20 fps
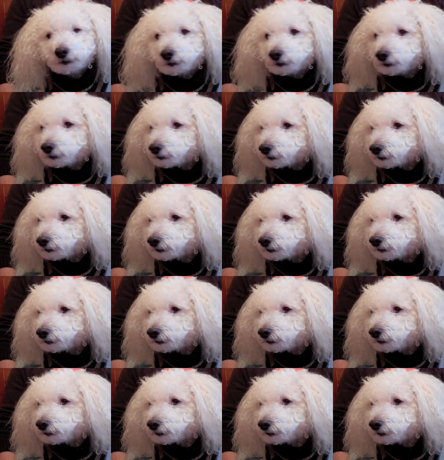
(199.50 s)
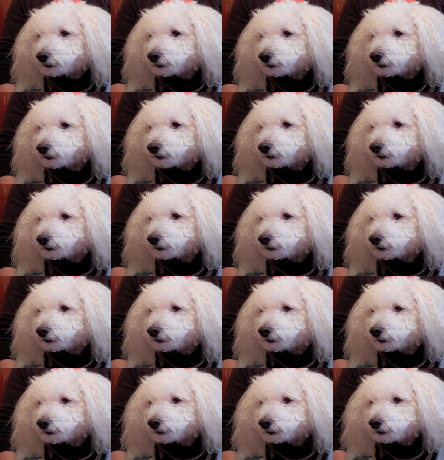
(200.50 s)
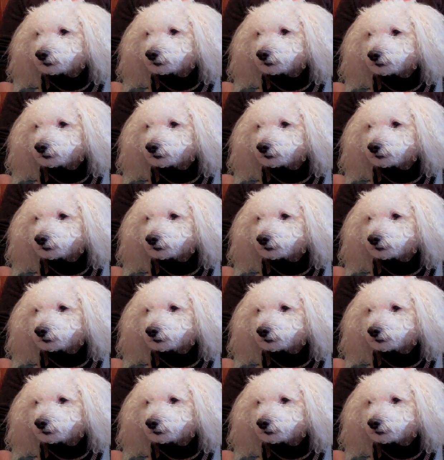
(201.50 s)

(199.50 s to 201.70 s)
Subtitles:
Nobody speaks.